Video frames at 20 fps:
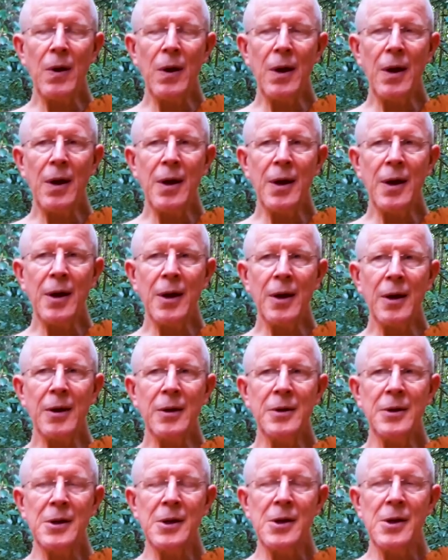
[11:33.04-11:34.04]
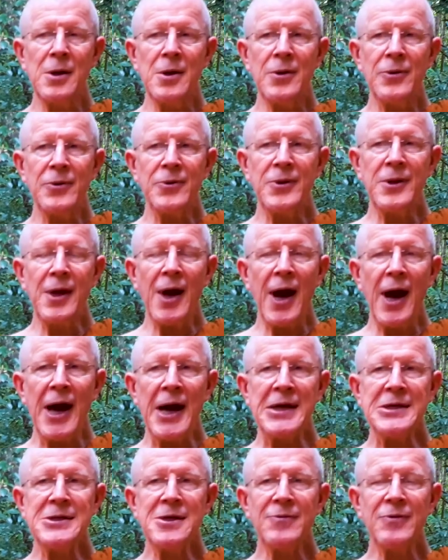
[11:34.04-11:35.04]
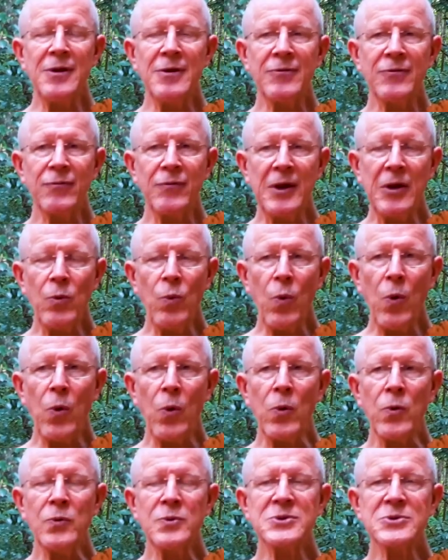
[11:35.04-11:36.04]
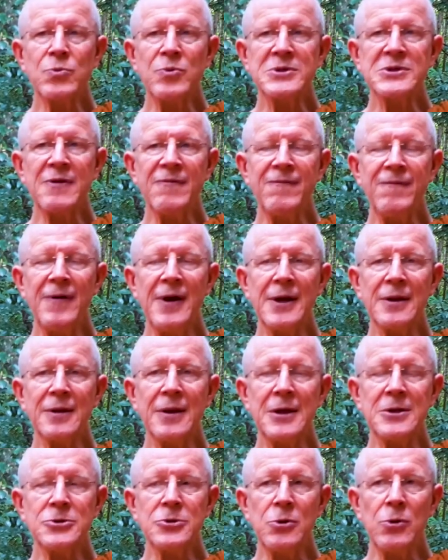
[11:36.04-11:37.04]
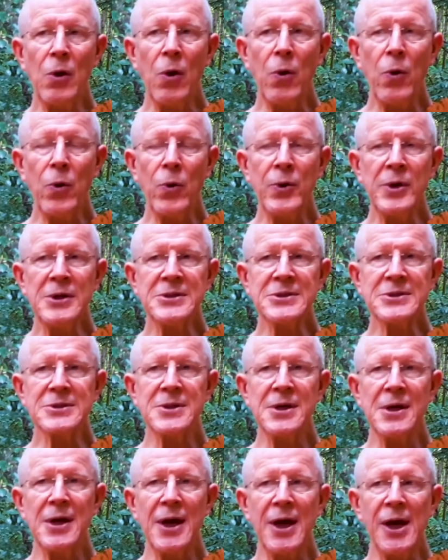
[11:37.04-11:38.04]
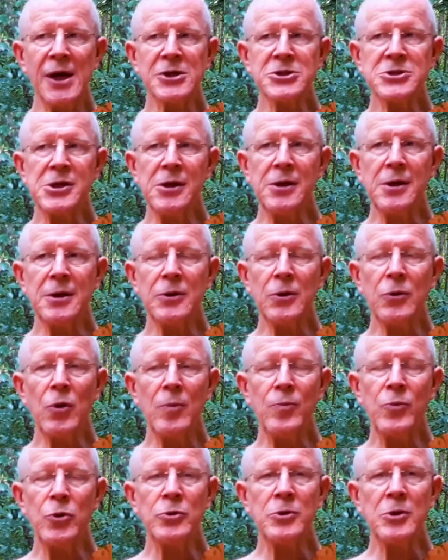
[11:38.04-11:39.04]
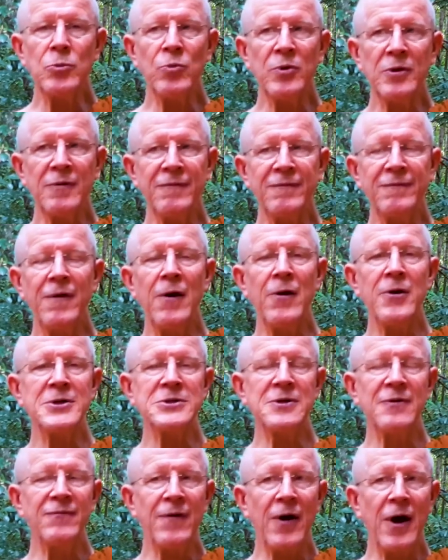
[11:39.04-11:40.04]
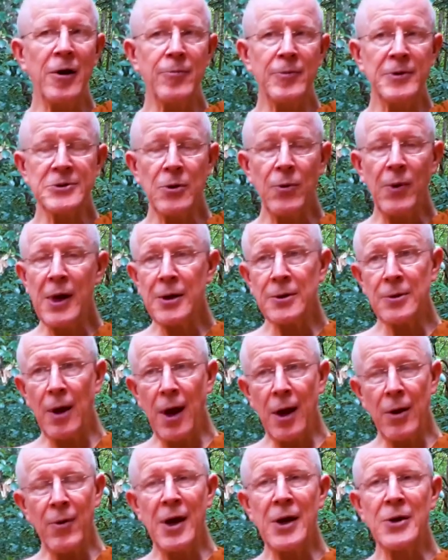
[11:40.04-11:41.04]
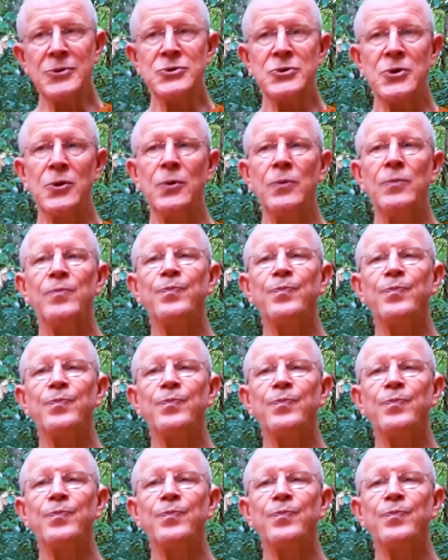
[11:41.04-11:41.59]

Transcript: the idea of the 3 walls was the fact that you are always actually in communion with the forest environment around you.